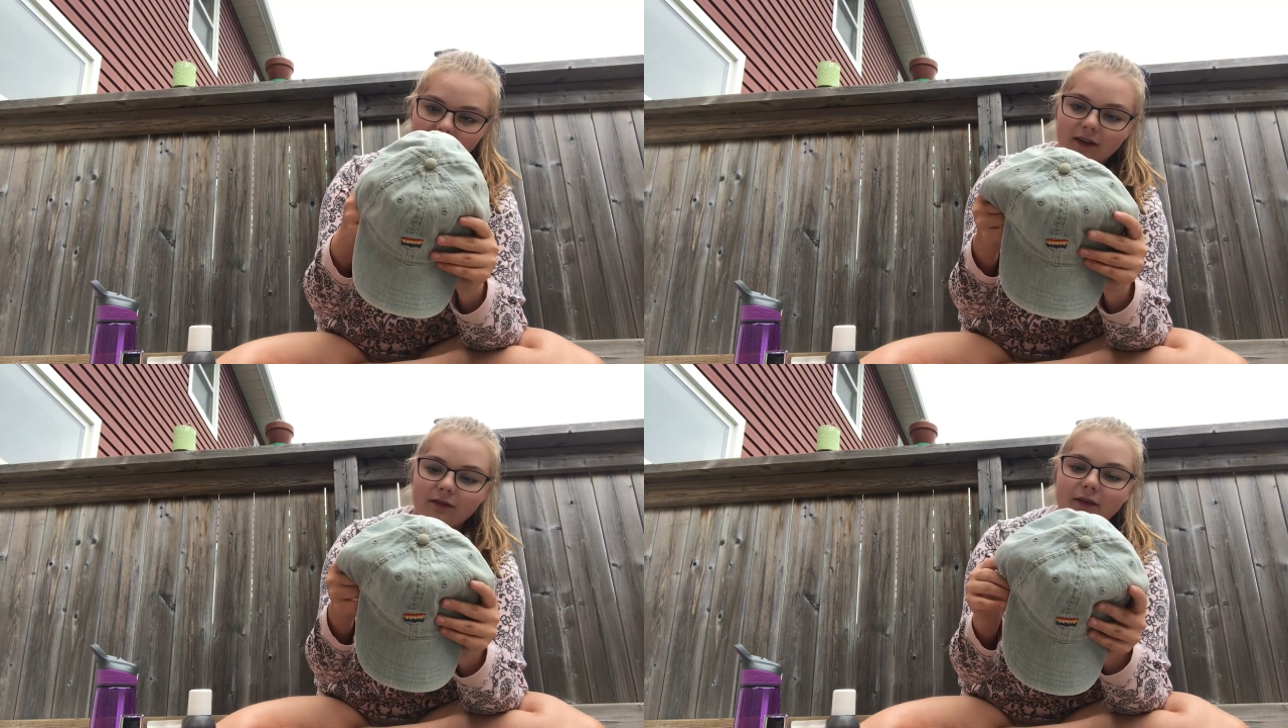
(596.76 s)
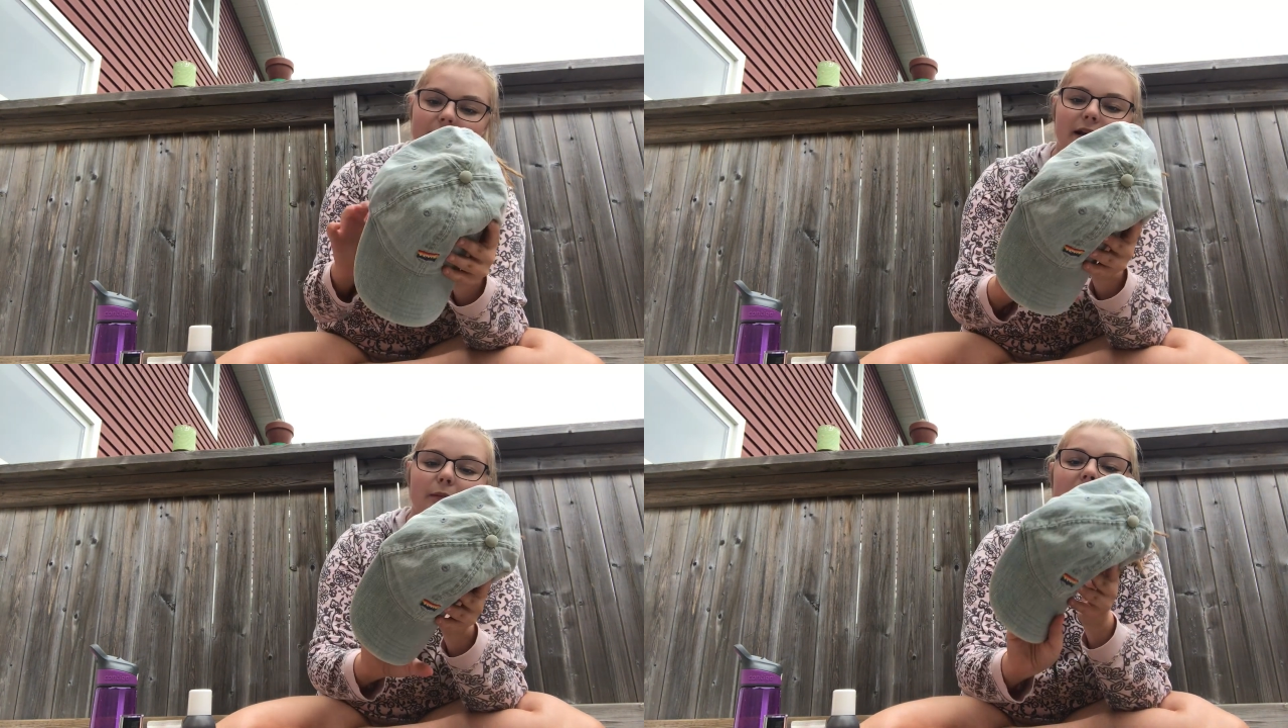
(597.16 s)
of the
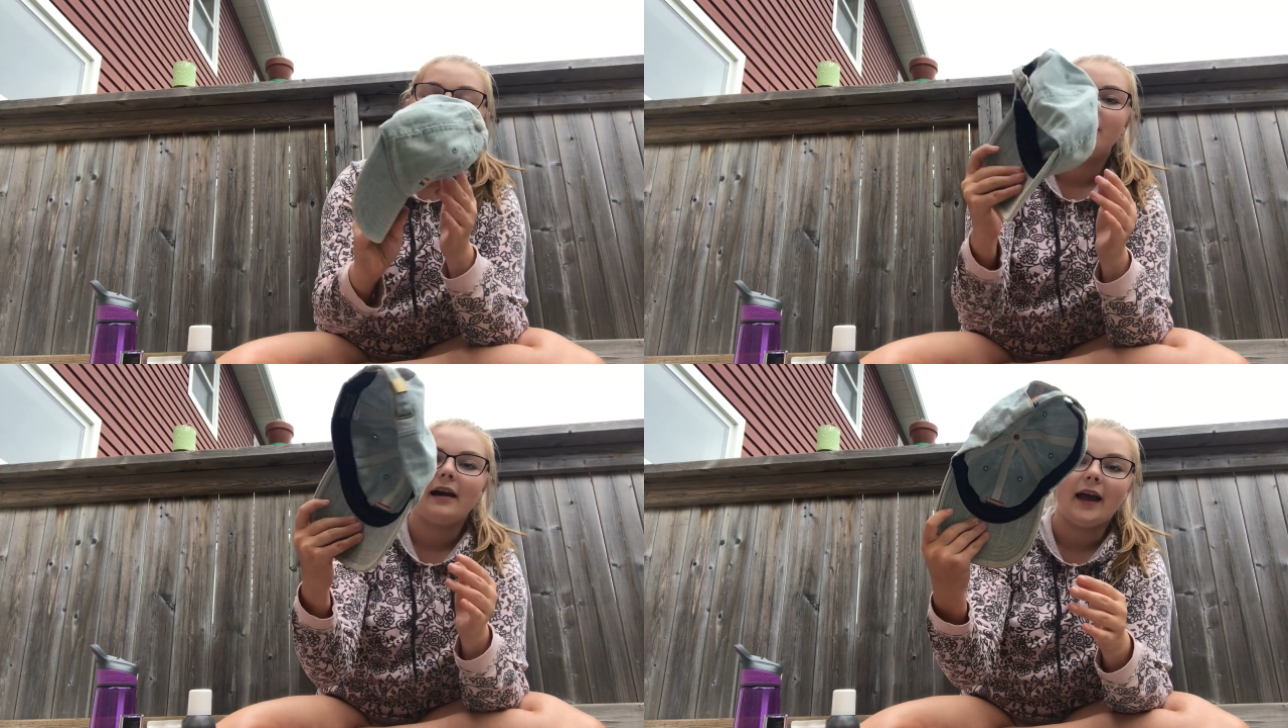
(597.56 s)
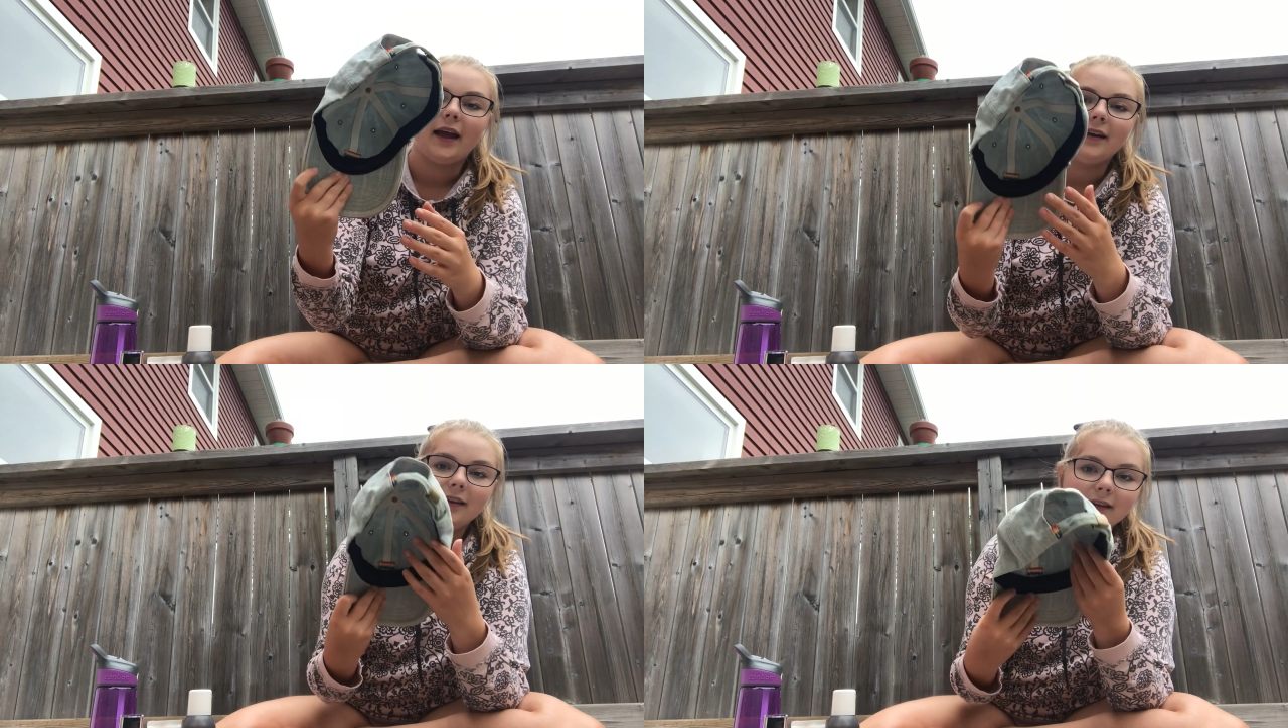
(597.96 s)
rainbow,
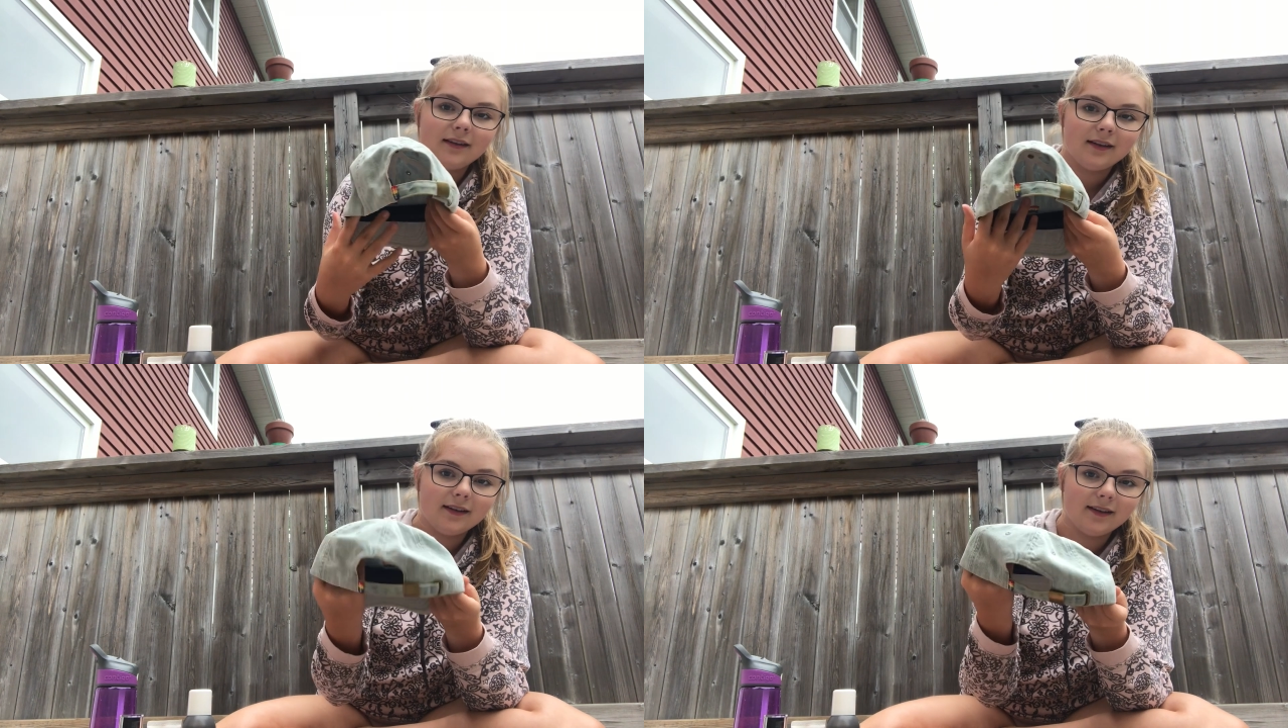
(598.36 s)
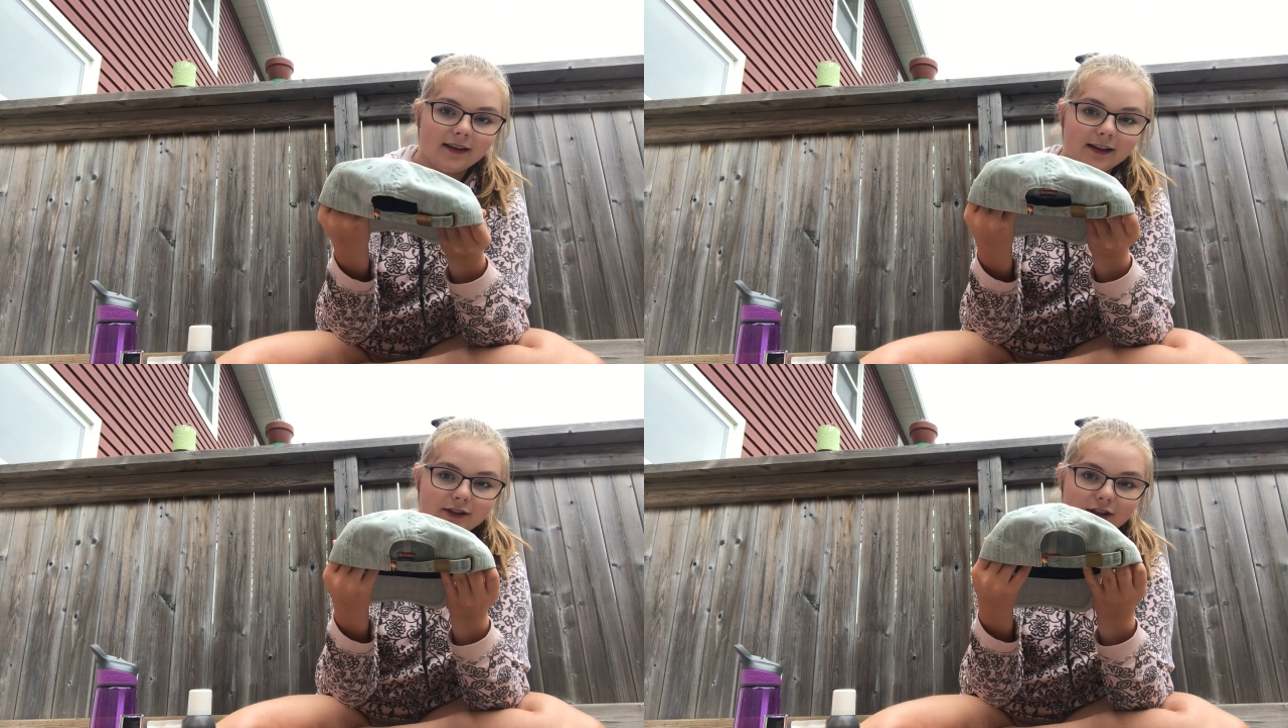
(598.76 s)
and
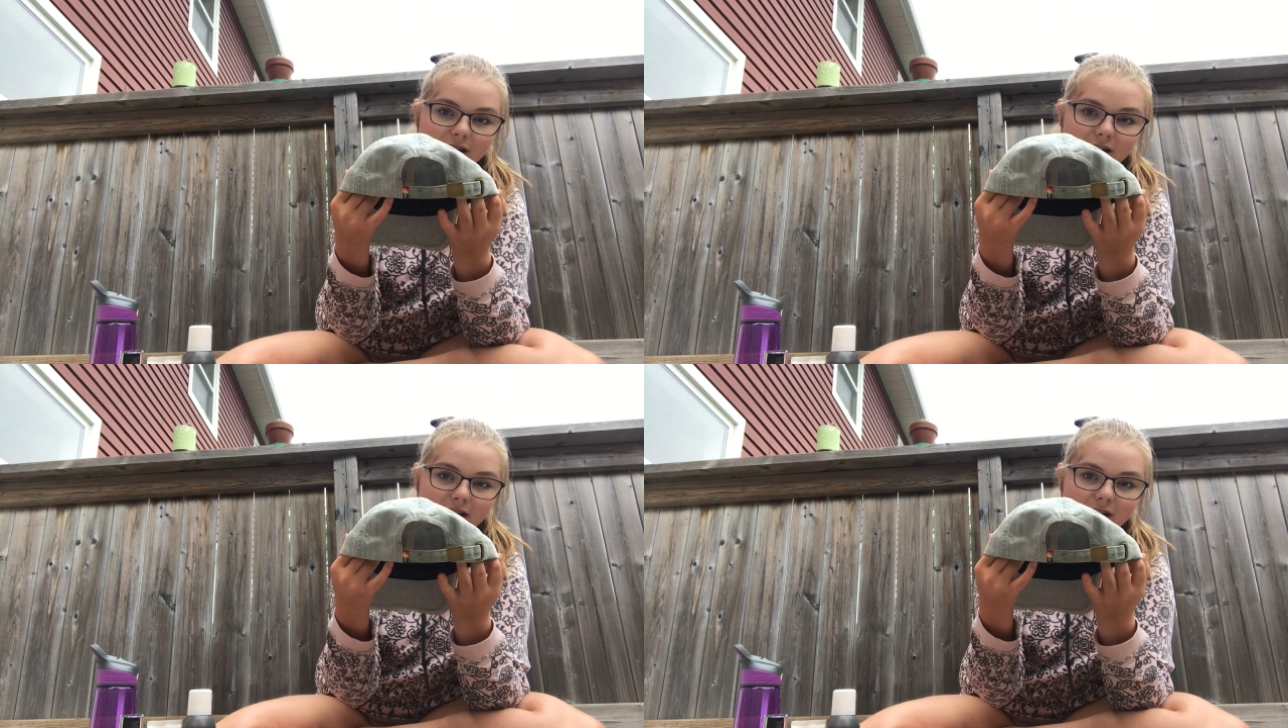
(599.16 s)
it's